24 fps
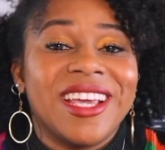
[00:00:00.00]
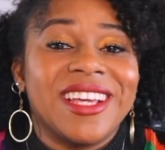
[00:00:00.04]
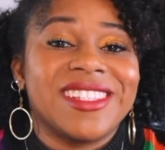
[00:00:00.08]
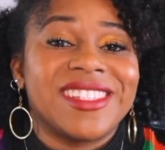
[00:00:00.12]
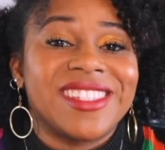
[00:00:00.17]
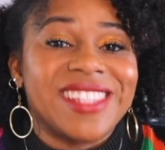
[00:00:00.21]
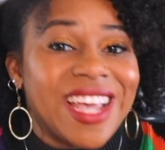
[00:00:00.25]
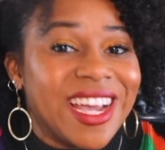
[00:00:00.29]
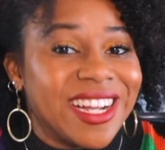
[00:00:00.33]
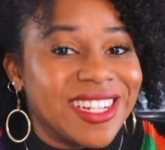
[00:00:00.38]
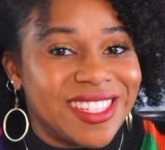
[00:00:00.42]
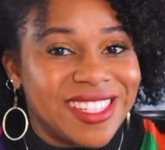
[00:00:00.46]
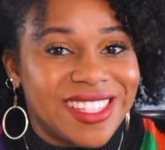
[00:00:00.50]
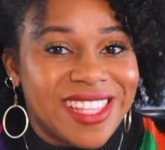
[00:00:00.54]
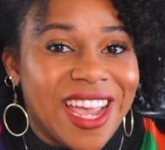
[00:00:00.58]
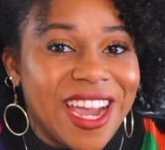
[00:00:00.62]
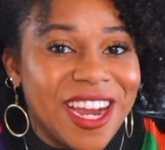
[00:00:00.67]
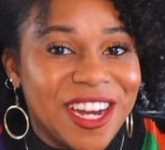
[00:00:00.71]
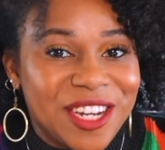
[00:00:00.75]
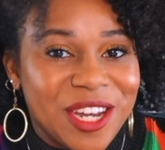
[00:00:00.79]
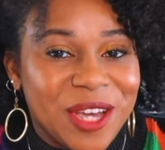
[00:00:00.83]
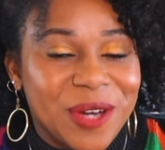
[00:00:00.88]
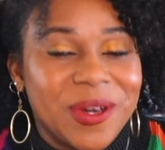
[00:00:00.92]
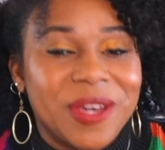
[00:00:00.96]
And
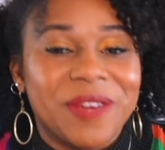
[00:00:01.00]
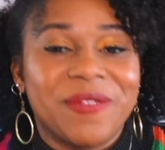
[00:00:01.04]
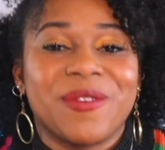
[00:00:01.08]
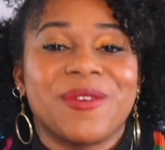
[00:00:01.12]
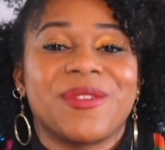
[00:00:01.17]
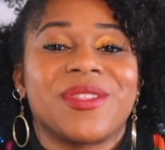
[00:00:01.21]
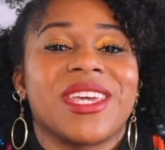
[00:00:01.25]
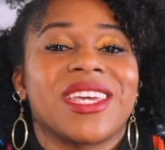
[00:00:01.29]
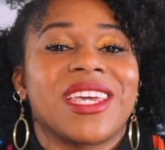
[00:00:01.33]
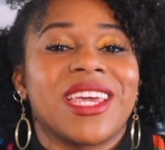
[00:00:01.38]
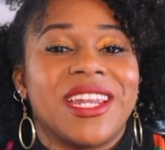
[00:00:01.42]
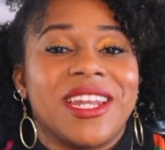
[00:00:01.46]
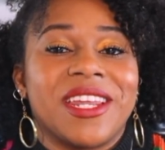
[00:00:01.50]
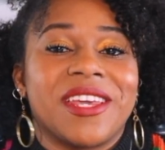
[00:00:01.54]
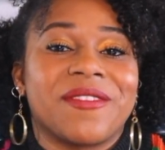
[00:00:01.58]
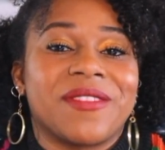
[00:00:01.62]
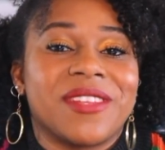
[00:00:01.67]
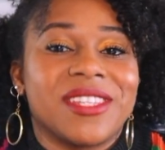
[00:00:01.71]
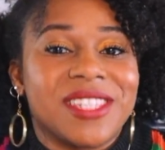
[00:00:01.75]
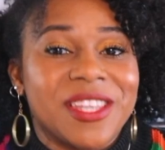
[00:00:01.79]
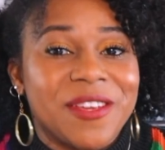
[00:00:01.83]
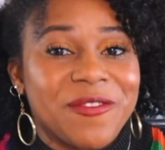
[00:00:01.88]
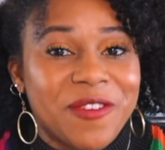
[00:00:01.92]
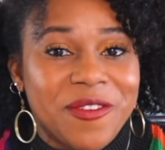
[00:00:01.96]
side note, if you think any of
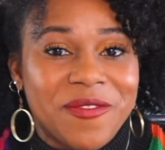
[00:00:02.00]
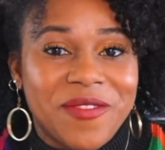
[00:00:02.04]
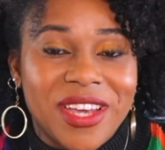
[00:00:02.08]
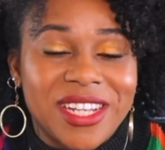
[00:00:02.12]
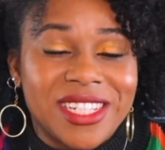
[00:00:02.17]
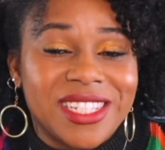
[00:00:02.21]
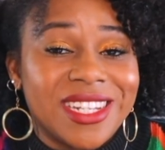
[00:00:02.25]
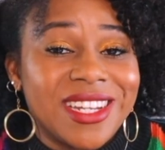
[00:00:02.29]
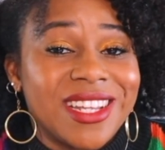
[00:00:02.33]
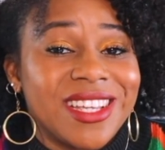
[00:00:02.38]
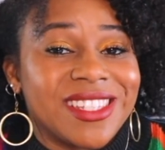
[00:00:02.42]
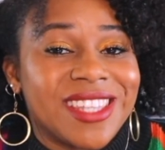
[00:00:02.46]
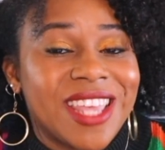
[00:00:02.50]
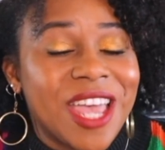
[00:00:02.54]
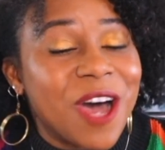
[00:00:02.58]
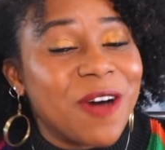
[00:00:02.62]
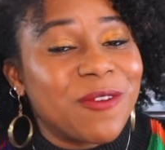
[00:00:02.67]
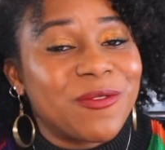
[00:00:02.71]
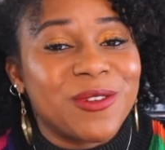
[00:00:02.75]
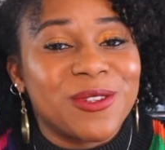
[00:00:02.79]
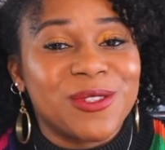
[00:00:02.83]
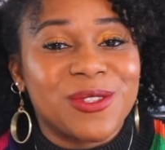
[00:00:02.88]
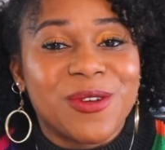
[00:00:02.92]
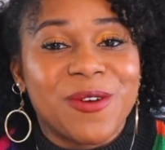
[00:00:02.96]
this information is
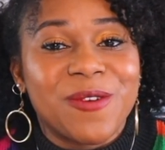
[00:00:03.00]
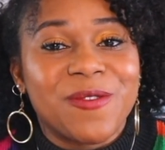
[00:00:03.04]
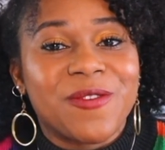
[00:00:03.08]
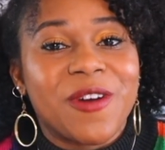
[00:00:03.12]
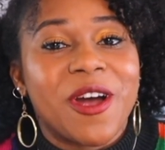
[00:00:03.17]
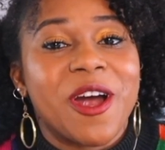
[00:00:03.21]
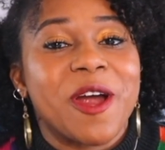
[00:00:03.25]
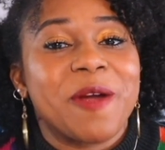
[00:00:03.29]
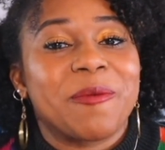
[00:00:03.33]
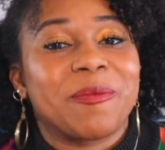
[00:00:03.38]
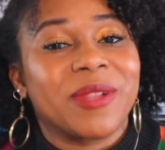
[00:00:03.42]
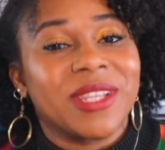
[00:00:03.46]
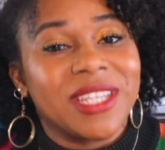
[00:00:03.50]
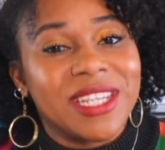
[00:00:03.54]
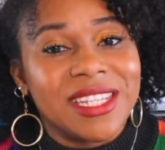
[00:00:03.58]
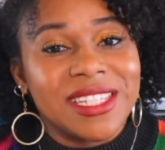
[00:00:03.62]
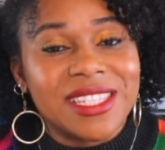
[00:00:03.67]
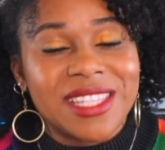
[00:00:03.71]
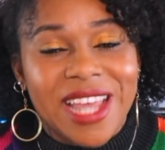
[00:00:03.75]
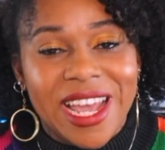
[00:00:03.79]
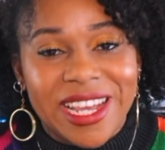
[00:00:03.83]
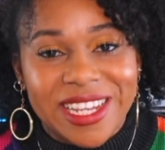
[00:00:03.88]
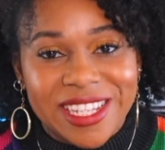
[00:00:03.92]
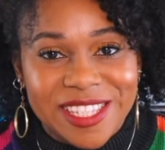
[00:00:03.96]
helpful so far, please
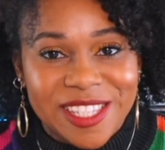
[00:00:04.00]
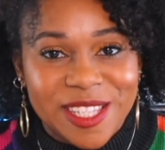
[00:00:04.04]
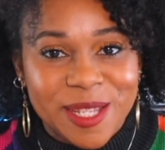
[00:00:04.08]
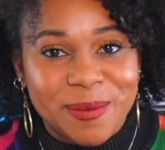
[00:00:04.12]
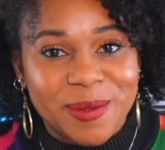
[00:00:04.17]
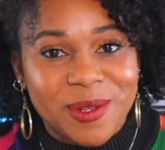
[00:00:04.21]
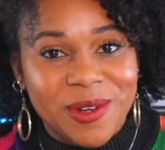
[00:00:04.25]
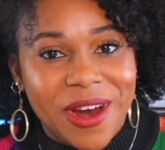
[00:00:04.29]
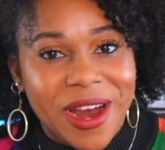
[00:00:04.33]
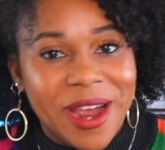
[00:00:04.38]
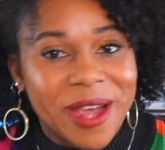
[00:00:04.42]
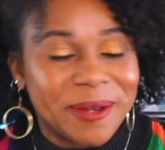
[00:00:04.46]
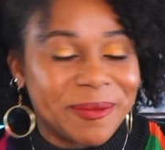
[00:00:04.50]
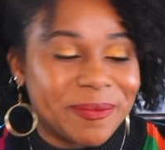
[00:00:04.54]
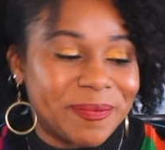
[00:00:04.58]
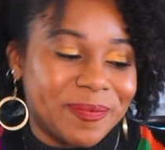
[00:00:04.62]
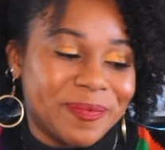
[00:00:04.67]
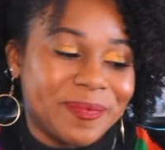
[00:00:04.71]
like and subscribe.